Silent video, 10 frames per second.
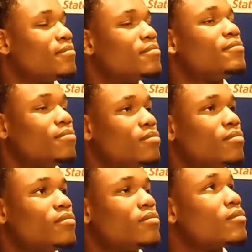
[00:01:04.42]
and all that.
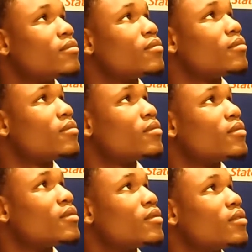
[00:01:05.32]
Mm-hmm. Have you started to
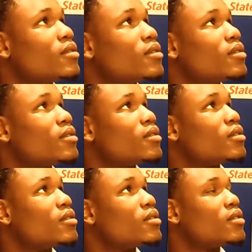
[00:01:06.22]
feel some of that
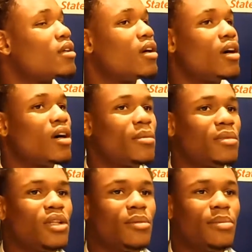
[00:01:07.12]
already?
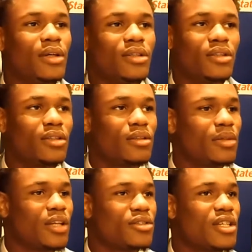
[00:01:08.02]
Um, a little bit.
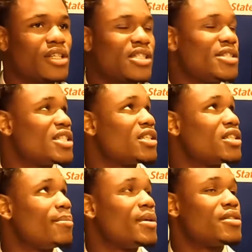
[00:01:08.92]
Like you said, it's a, it's,
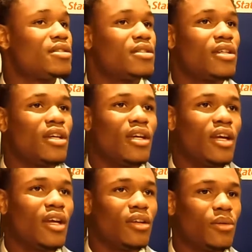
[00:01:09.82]
it's a business.
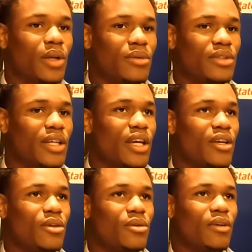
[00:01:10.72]
And, you know, when I was at
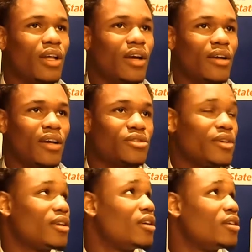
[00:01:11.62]
KU, uh, I, I,
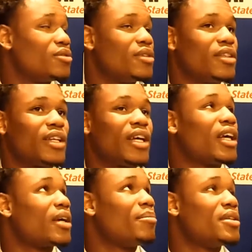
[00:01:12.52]
I uh, treated that
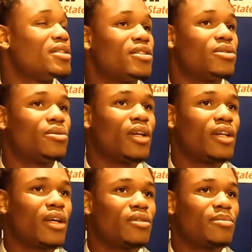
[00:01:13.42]
like a business, too.
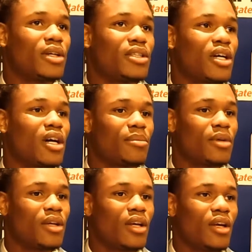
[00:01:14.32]
Like, that was my job.
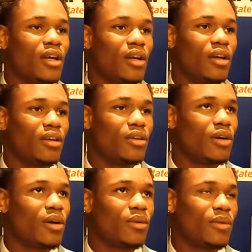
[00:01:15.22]
And, you
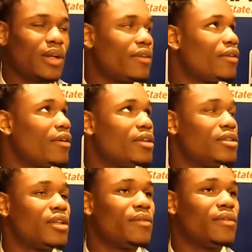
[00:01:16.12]
know, I went out there
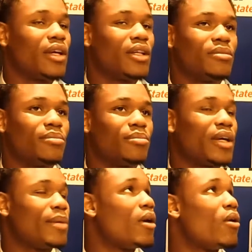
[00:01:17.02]
each and every day to
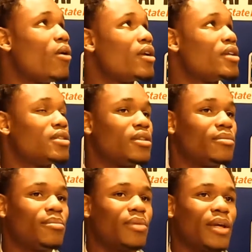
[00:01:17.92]
play my hardest
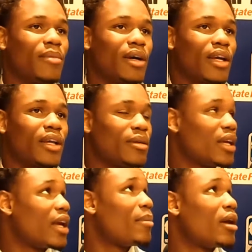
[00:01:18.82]
and play my game, the
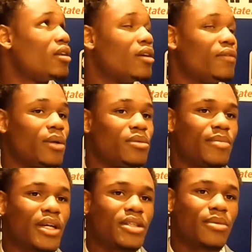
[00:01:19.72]
game I love, and that was
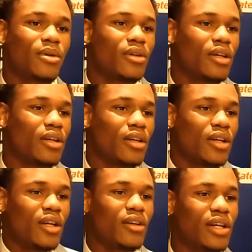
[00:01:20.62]
basketball. And
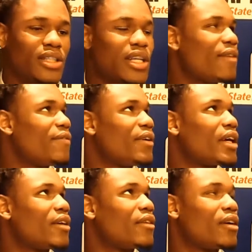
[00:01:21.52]
you know, I just had
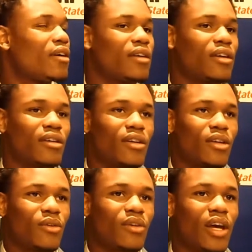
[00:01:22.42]
fun out there. And,
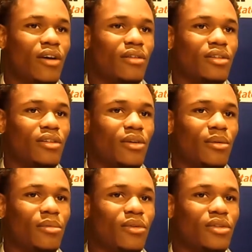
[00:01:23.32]
you know, now, you know,
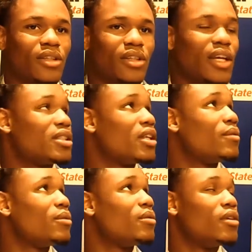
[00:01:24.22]
I'm going to the next
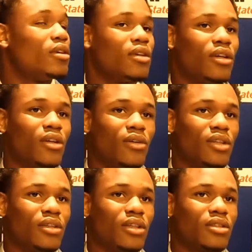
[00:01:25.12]
level. You know,
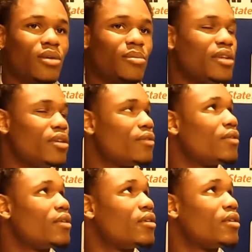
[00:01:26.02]
it, it's going to be
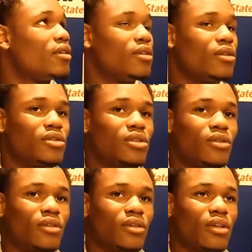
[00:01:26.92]
different. You know,
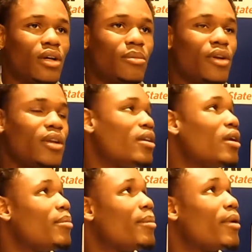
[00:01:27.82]
so uh, I'm ready and
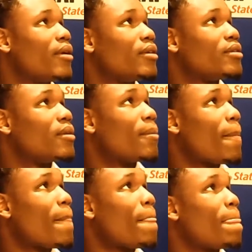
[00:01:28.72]
I'm prepared. I
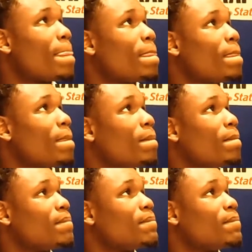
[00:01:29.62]
talked to Tyshawn at camp,